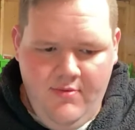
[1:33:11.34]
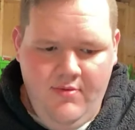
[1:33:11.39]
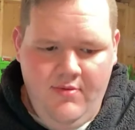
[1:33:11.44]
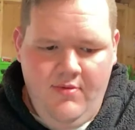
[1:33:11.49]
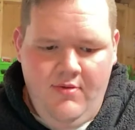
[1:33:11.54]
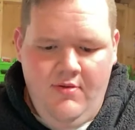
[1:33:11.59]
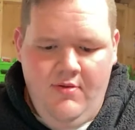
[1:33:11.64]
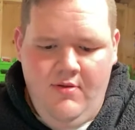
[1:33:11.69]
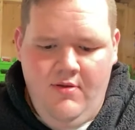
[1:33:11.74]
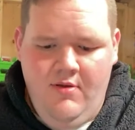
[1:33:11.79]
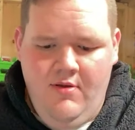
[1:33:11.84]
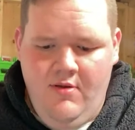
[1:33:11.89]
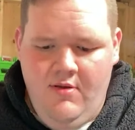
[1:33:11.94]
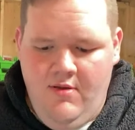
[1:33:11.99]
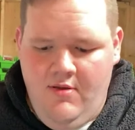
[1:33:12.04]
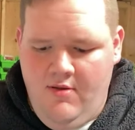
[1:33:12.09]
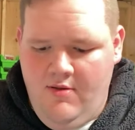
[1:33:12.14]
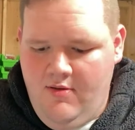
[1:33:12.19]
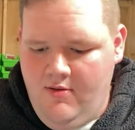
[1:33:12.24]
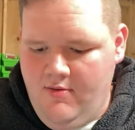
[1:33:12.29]

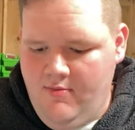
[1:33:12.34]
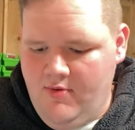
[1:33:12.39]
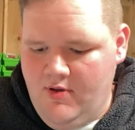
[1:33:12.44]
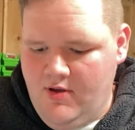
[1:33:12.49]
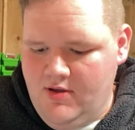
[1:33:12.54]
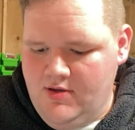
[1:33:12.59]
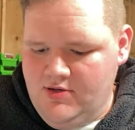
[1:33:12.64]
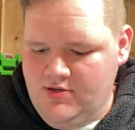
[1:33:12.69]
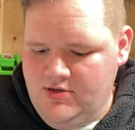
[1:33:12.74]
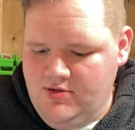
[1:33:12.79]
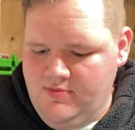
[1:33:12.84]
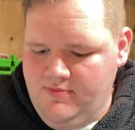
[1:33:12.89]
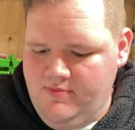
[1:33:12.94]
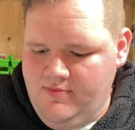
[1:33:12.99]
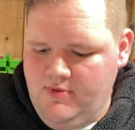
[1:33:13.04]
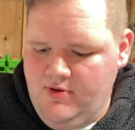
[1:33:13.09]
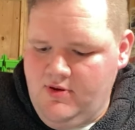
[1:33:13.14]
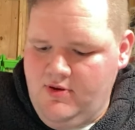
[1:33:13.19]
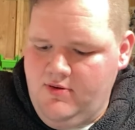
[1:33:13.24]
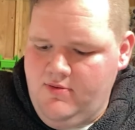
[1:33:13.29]
Oh my gosh.
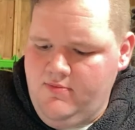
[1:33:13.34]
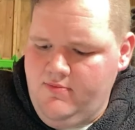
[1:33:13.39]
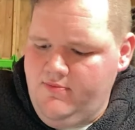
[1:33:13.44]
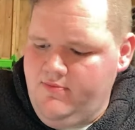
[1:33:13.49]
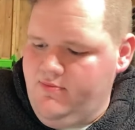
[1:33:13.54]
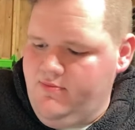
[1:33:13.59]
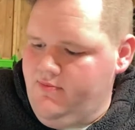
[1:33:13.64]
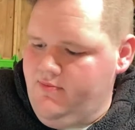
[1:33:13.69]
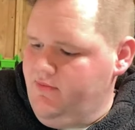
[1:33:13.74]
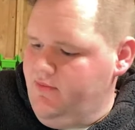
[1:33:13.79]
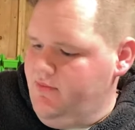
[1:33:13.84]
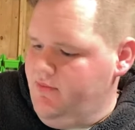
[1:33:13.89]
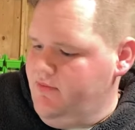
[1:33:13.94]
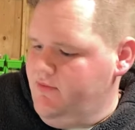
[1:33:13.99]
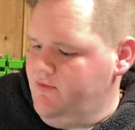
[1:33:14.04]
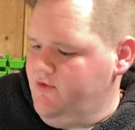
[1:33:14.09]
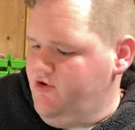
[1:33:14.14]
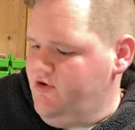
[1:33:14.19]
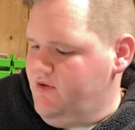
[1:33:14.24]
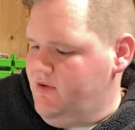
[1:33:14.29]
Okay.
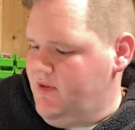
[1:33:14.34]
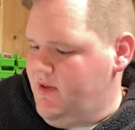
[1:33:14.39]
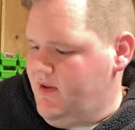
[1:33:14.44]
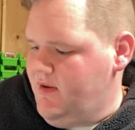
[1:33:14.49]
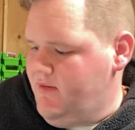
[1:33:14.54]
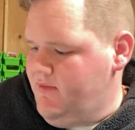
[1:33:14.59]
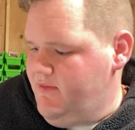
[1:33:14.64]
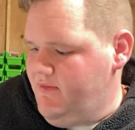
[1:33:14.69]
Chunked up.